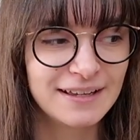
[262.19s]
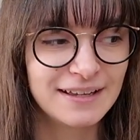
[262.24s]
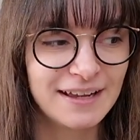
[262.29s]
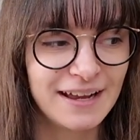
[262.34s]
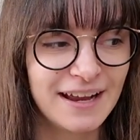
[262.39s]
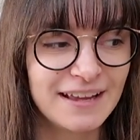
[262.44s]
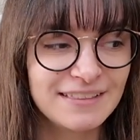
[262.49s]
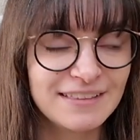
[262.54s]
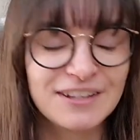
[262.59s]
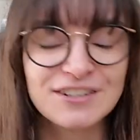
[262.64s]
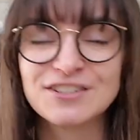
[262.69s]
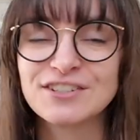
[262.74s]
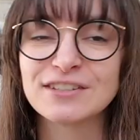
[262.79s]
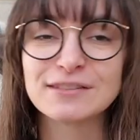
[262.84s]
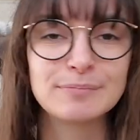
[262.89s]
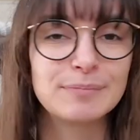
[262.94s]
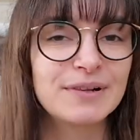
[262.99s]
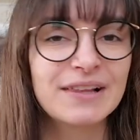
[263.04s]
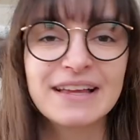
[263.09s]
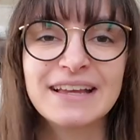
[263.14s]
and then
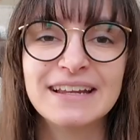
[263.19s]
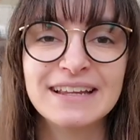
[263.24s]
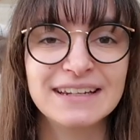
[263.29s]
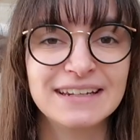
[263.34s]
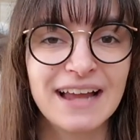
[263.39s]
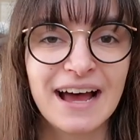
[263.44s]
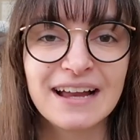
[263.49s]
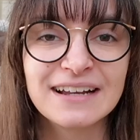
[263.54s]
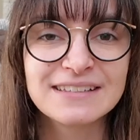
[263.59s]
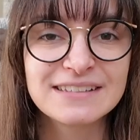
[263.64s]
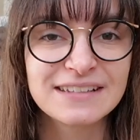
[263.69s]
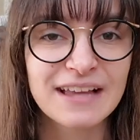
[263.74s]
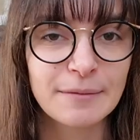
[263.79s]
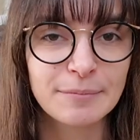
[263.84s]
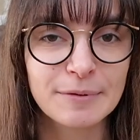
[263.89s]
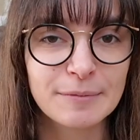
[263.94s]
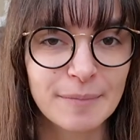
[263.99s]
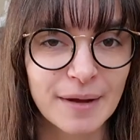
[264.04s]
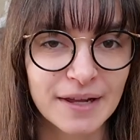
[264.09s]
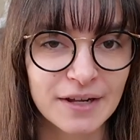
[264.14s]
just played it nonstop
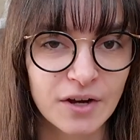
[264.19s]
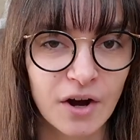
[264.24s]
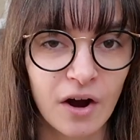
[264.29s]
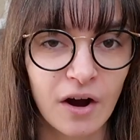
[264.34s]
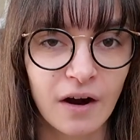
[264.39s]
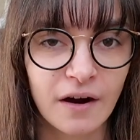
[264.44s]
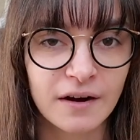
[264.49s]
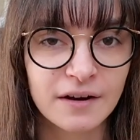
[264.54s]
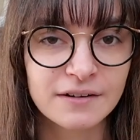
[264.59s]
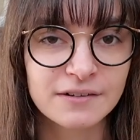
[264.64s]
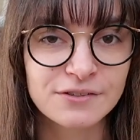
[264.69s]
in my car.